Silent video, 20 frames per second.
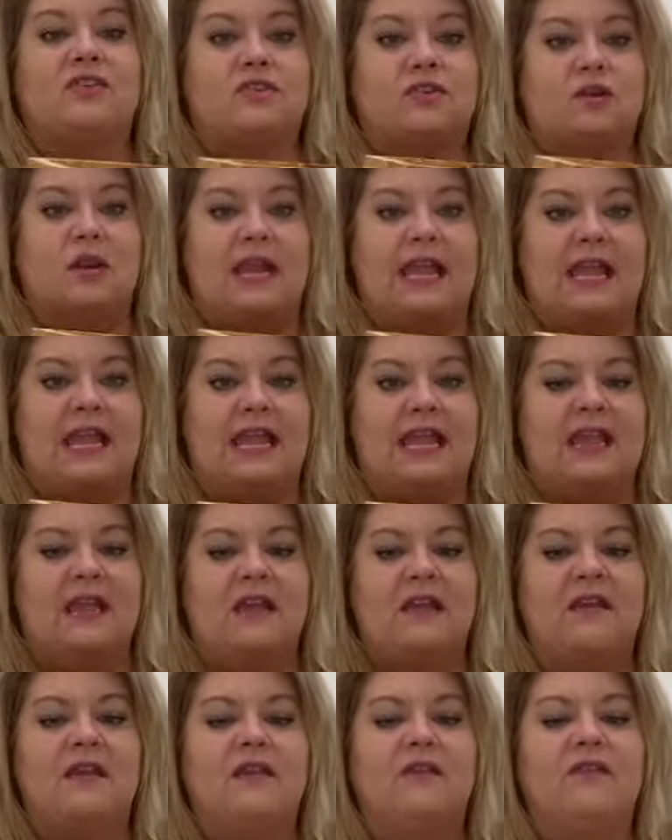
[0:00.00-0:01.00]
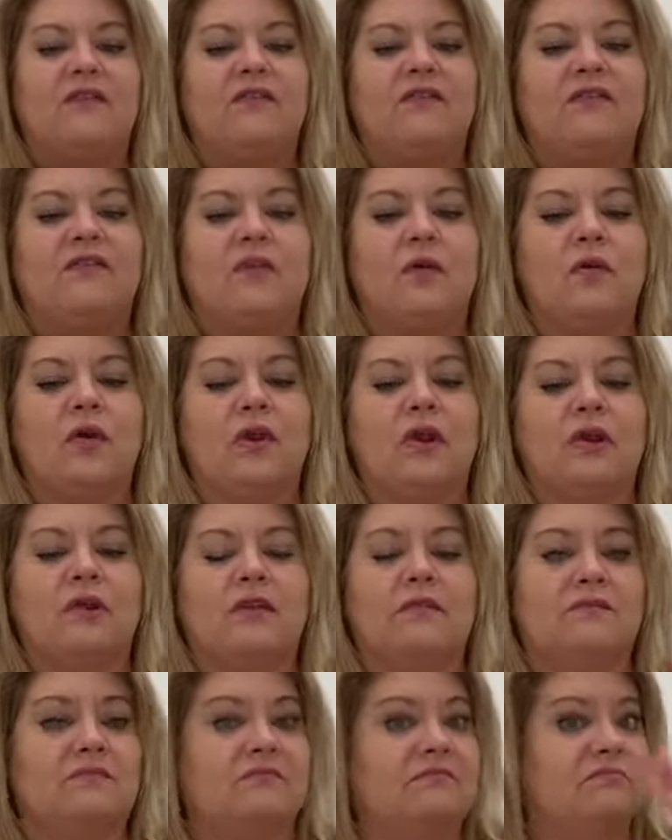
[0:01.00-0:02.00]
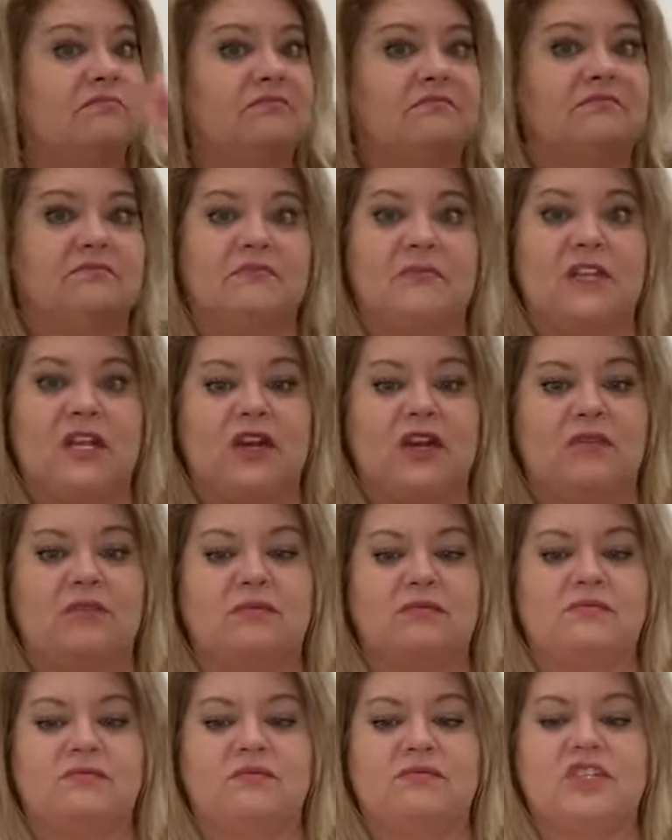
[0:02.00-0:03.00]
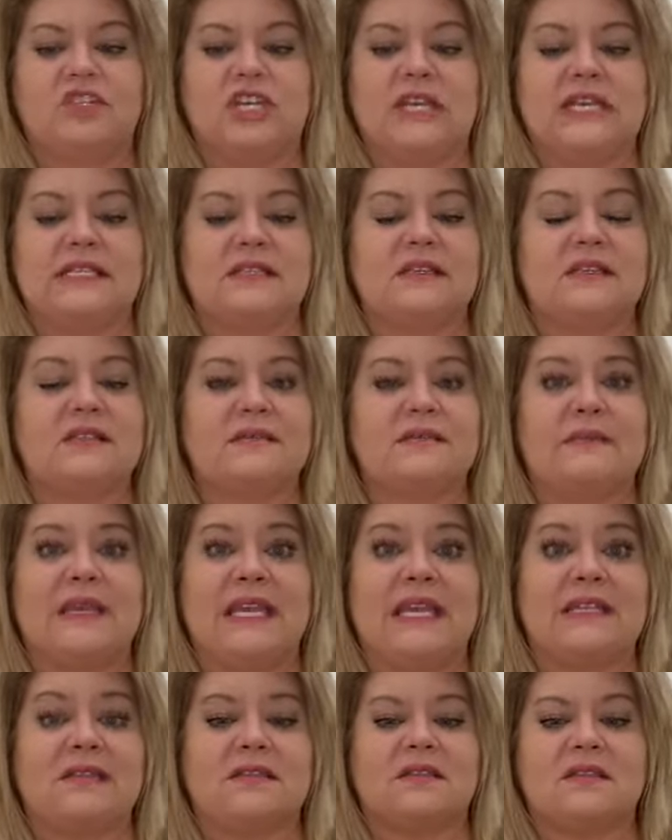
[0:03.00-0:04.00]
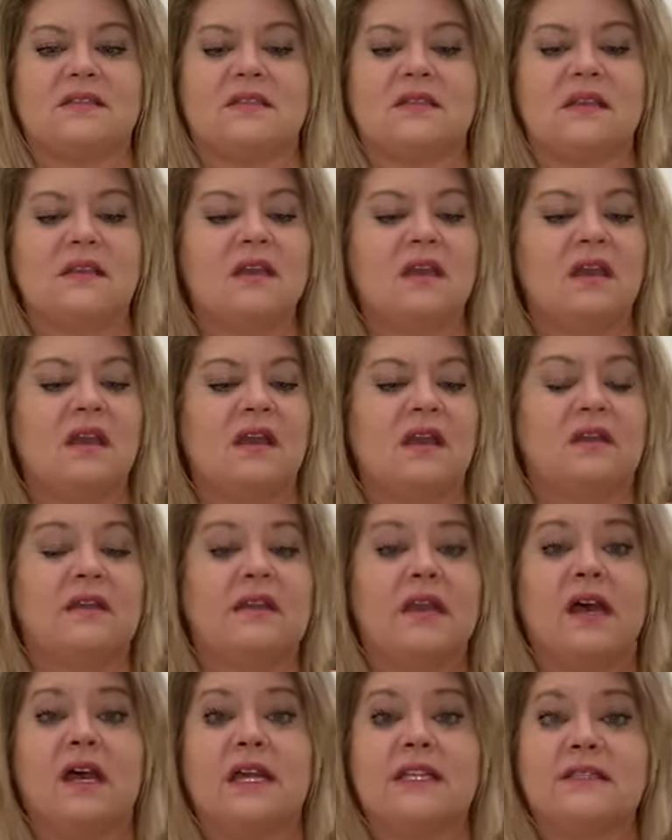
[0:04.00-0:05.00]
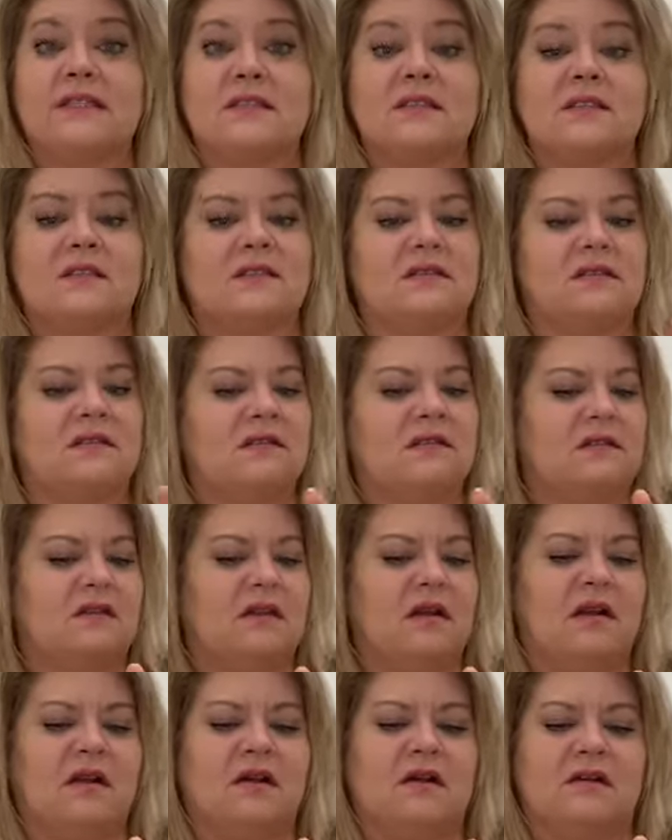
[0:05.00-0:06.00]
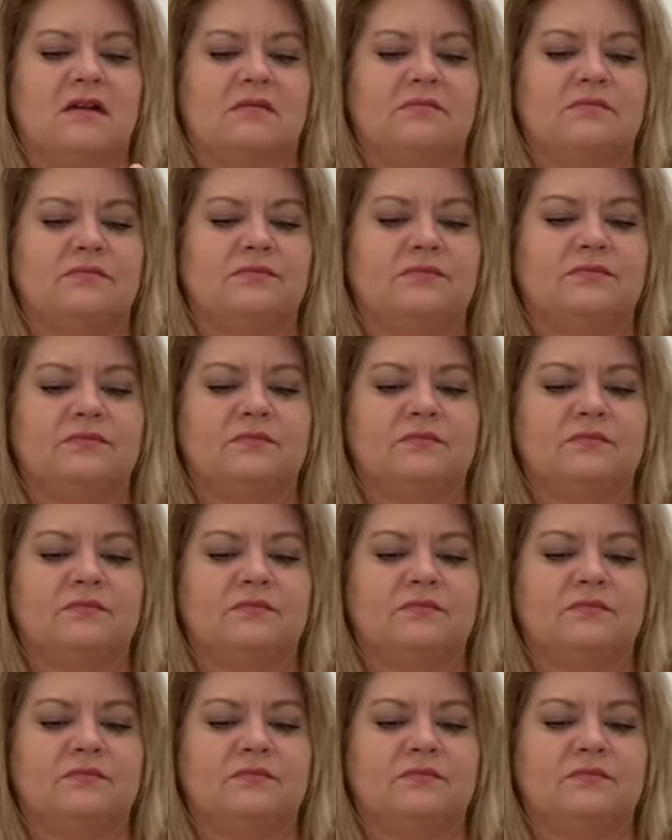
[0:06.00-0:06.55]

tray for, you know, cheeses, meats, nuts, um,